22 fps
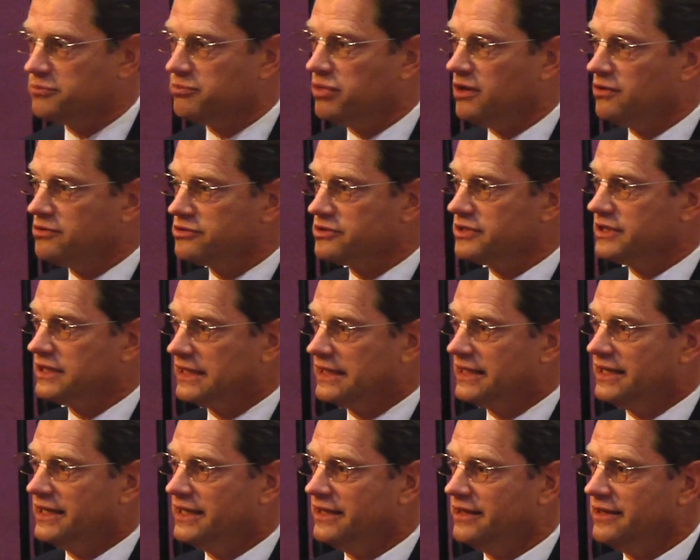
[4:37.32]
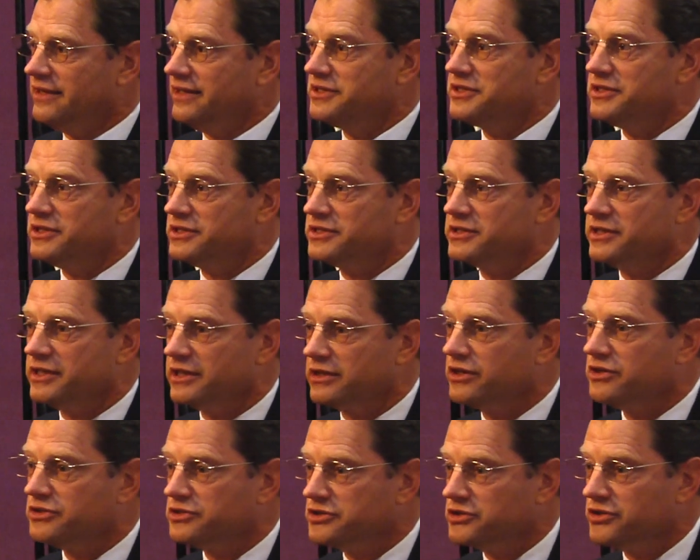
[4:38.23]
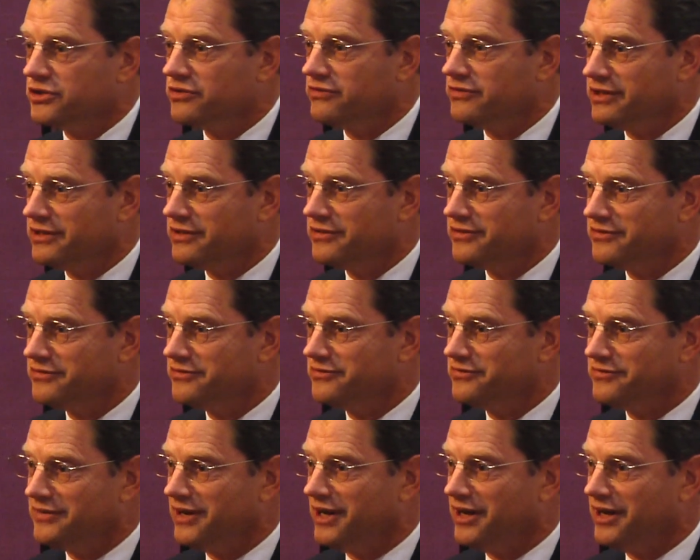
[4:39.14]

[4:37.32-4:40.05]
supposedly this is the conservative